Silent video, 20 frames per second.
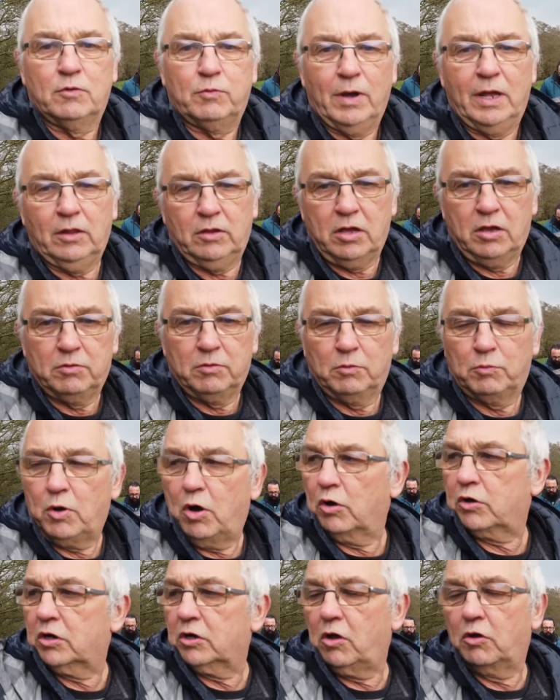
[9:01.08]
Well,
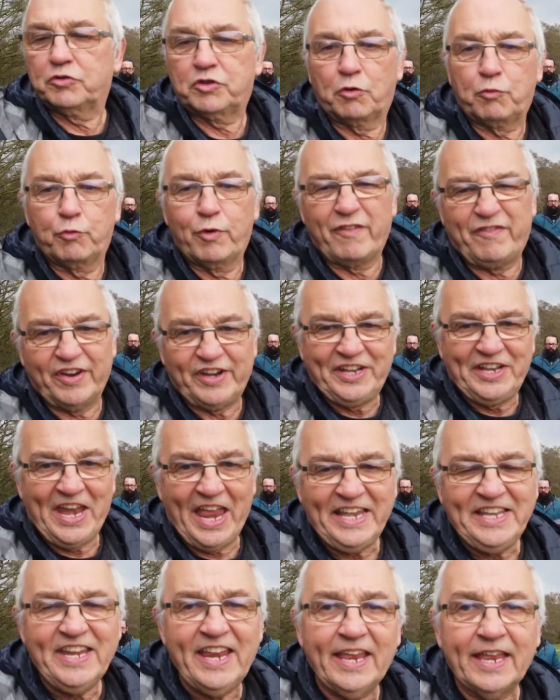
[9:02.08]
walk along the River
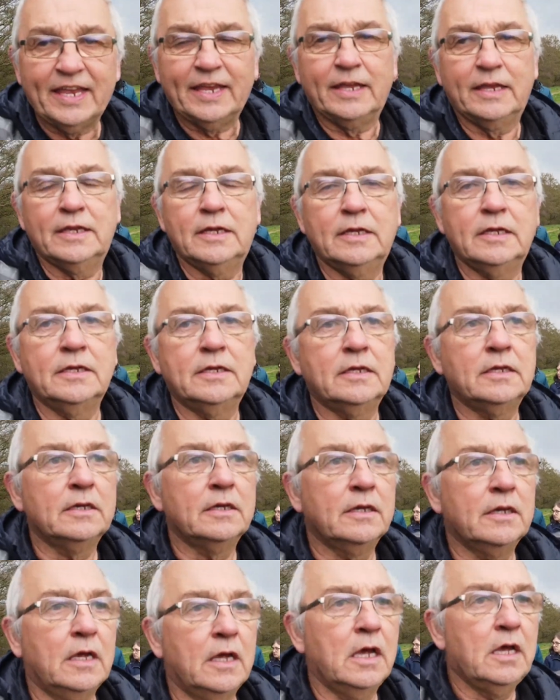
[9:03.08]
Nid.
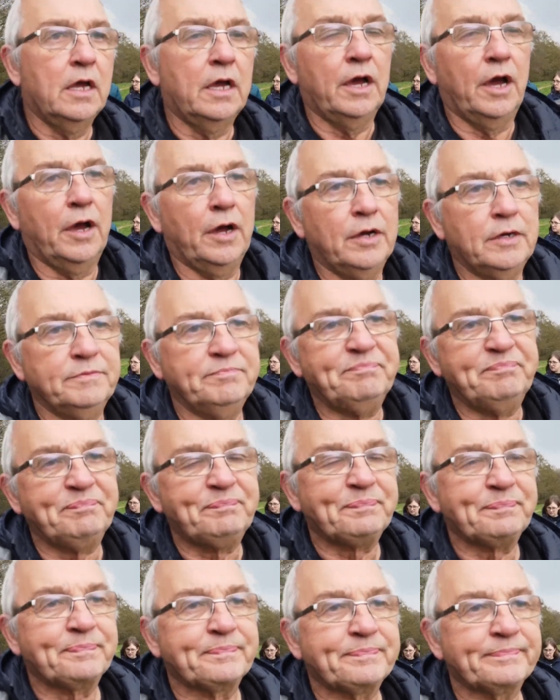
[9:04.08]
Um,
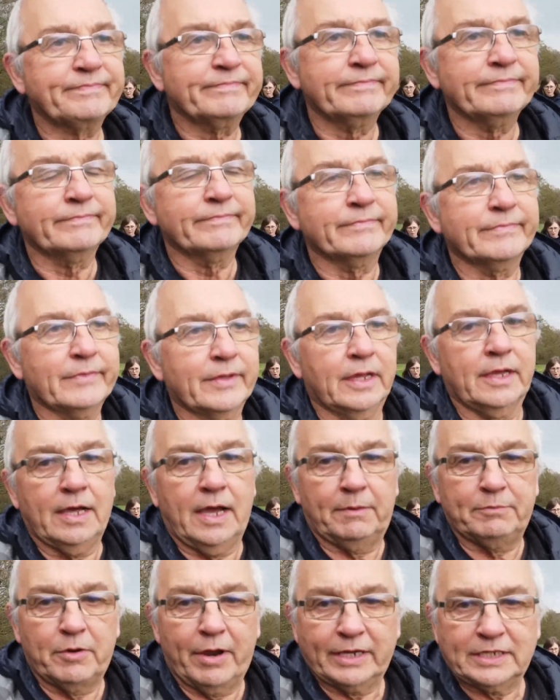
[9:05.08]

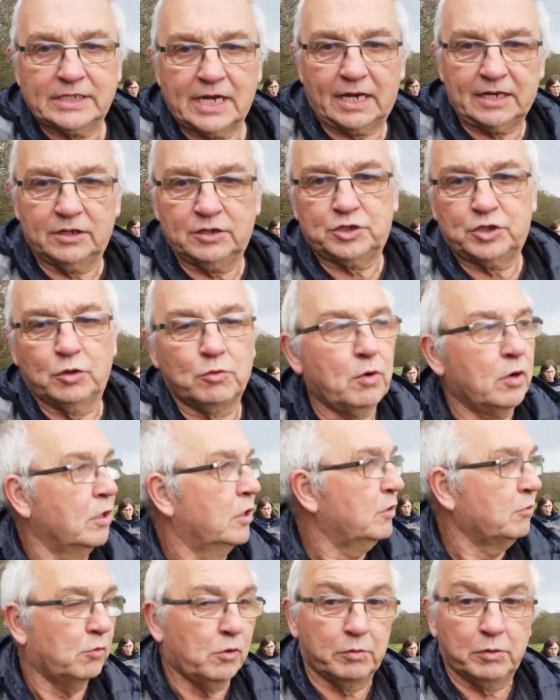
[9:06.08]
I'm not exactly sure
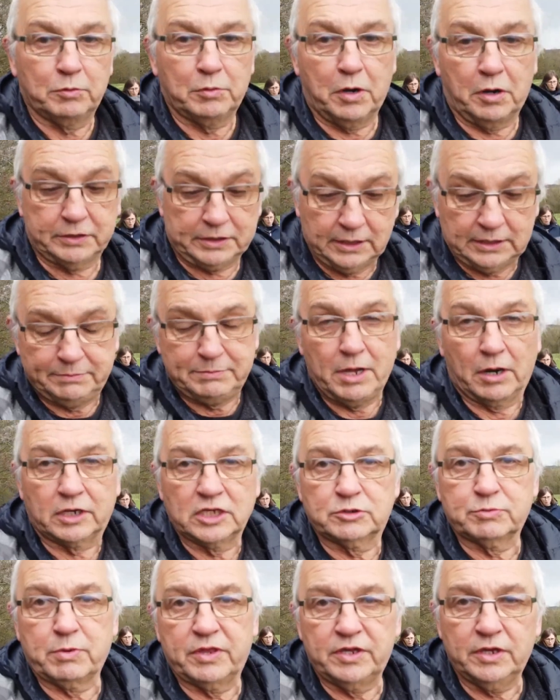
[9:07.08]
where we're walking, to be
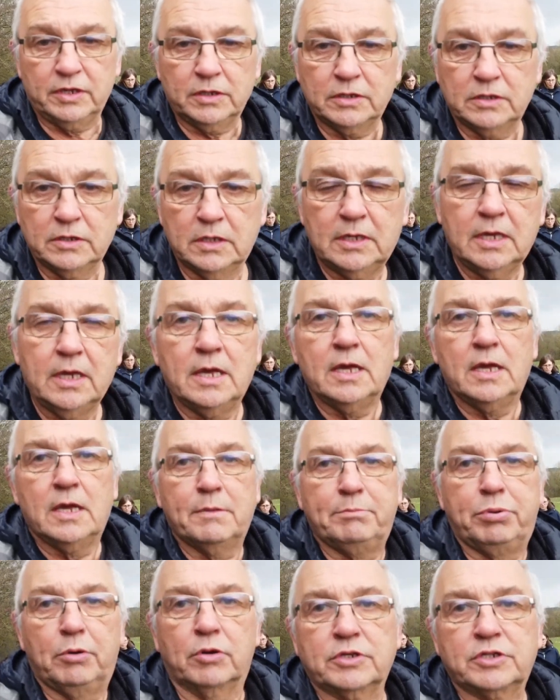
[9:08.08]
honest with you,
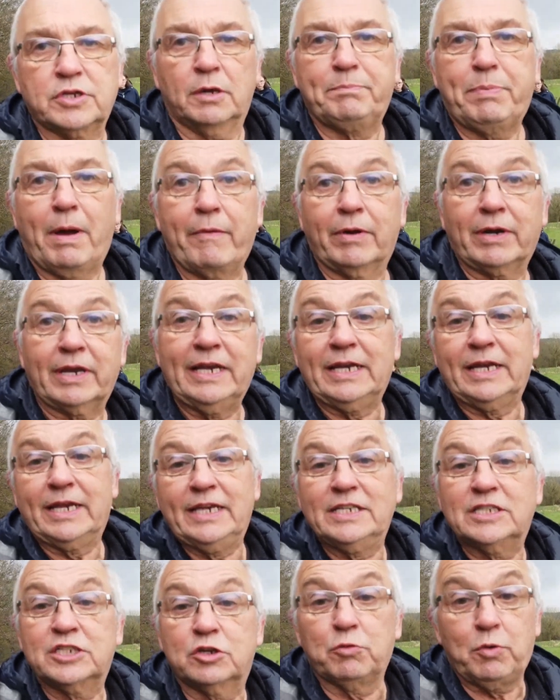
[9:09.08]
but apparently it
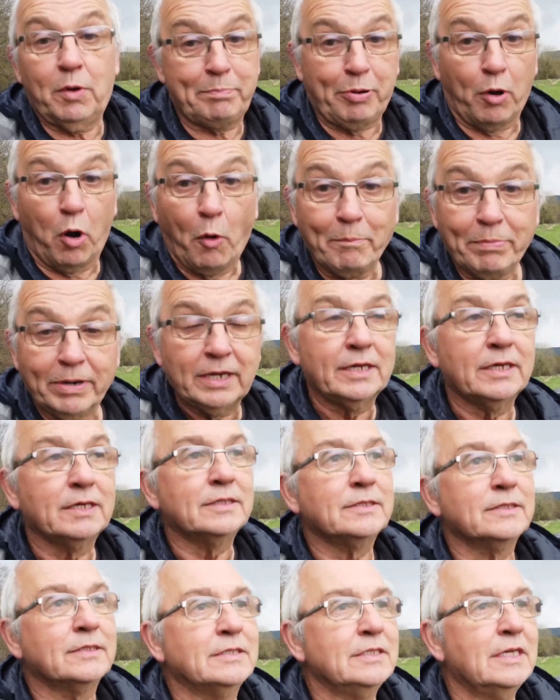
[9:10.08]
leads to a pub
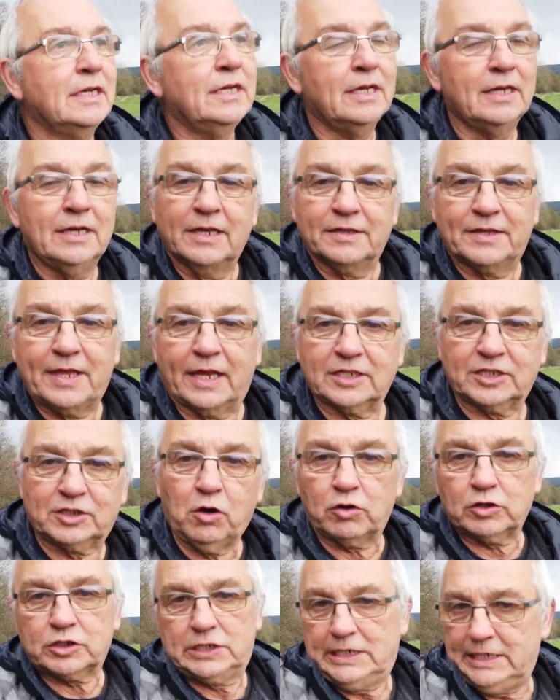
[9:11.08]
that's
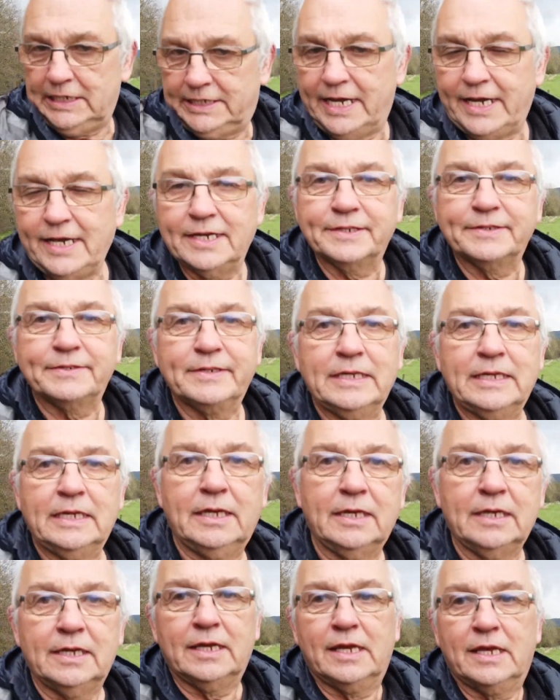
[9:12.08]
got seating.
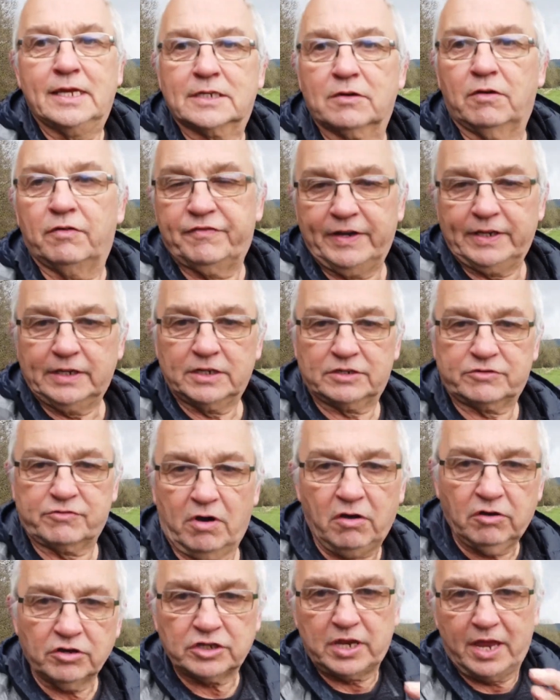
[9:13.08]
So fingers
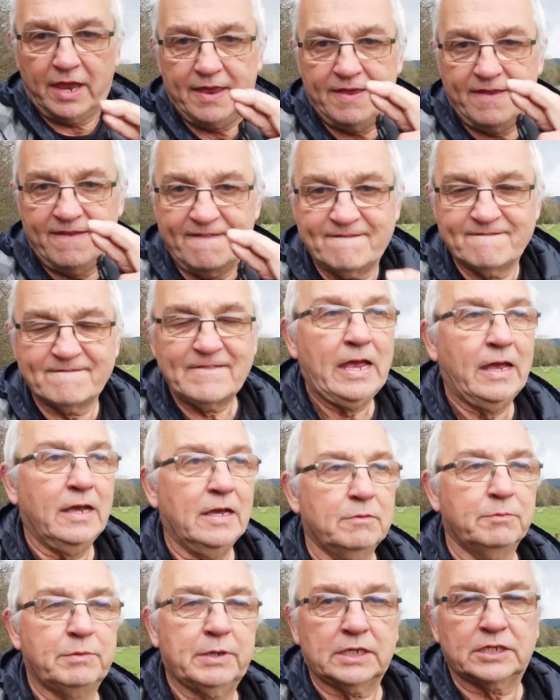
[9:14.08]
crossed,
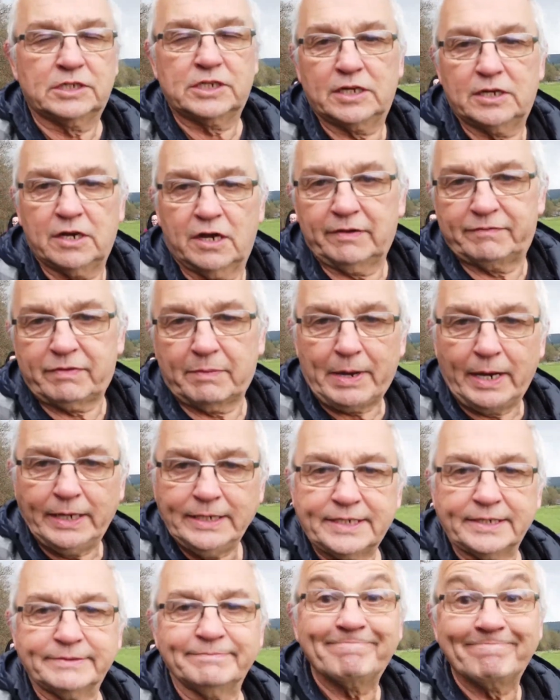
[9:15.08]
we can sit down and have a
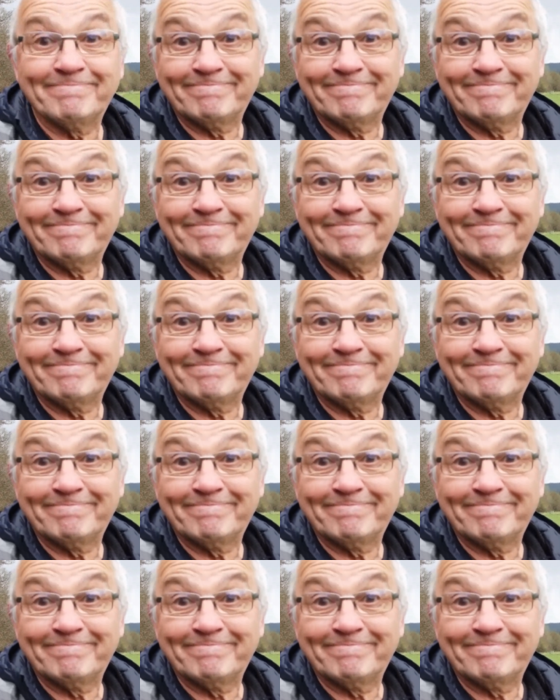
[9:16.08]
pint.